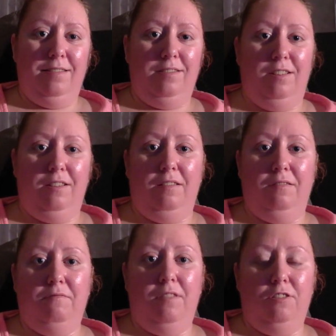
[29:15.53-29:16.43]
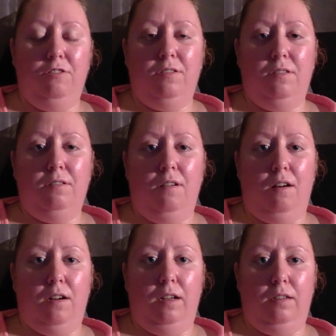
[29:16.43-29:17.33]
you know, there's
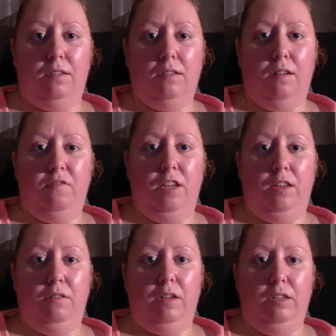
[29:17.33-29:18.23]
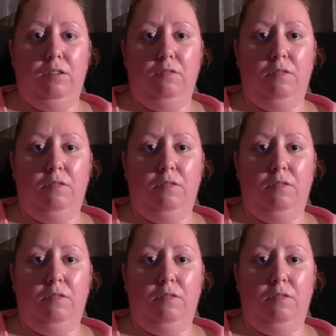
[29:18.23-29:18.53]
all kinds of stuff that you can do.